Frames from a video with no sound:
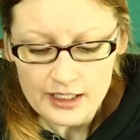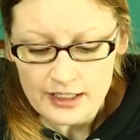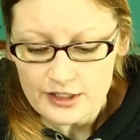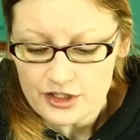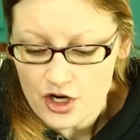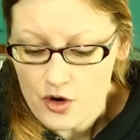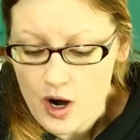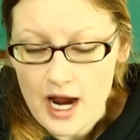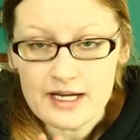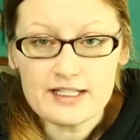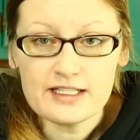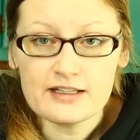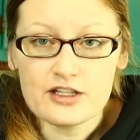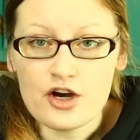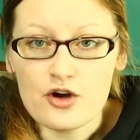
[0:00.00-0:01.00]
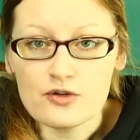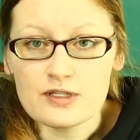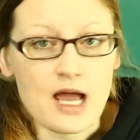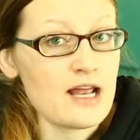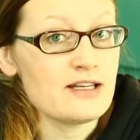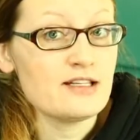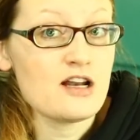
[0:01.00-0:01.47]
So I did those.
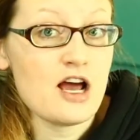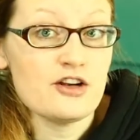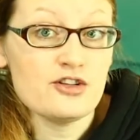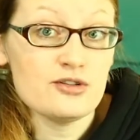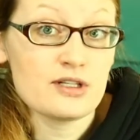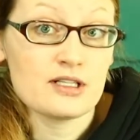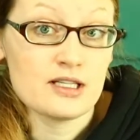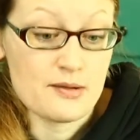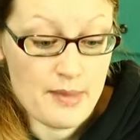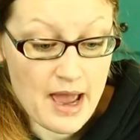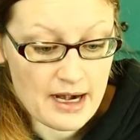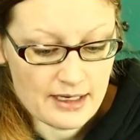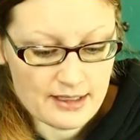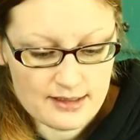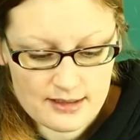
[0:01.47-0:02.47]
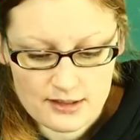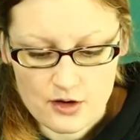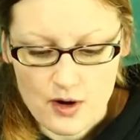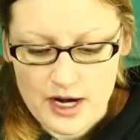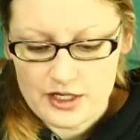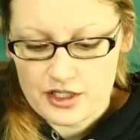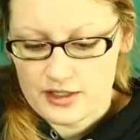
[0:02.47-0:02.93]
I did not do the clematis, so
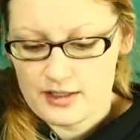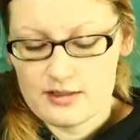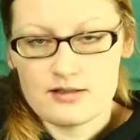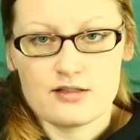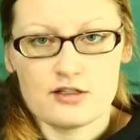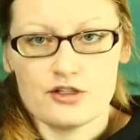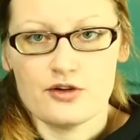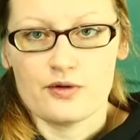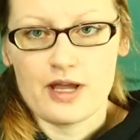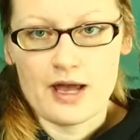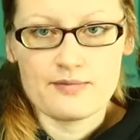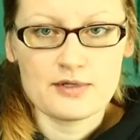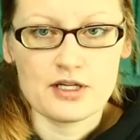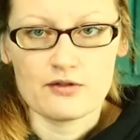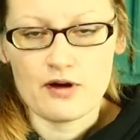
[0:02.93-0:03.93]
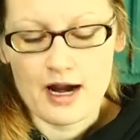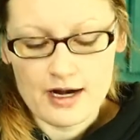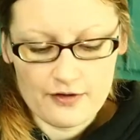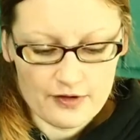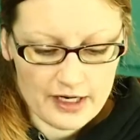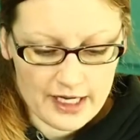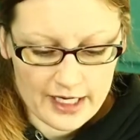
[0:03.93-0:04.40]
I just, you know, kept it right
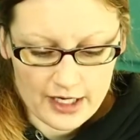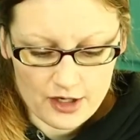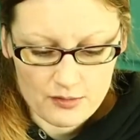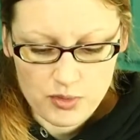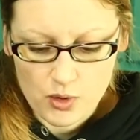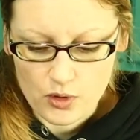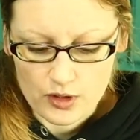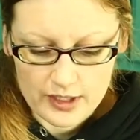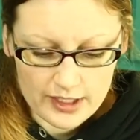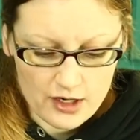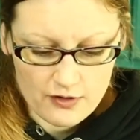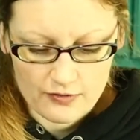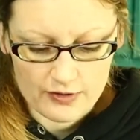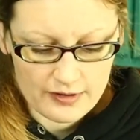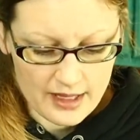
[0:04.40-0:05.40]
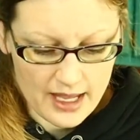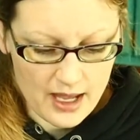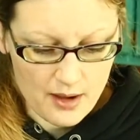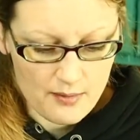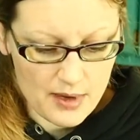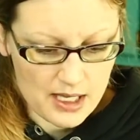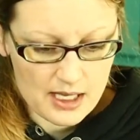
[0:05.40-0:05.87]
over here, poured it over
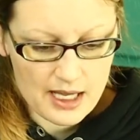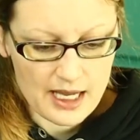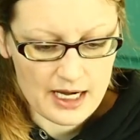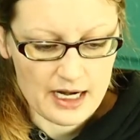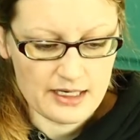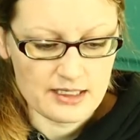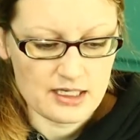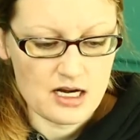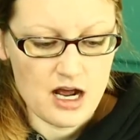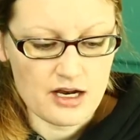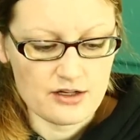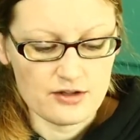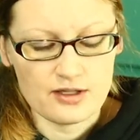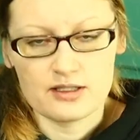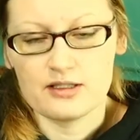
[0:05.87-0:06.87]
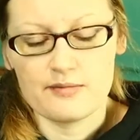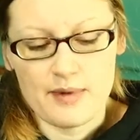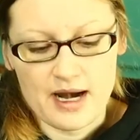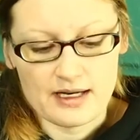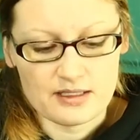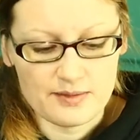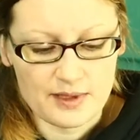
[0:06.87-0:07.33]
them, and I did not do the clematis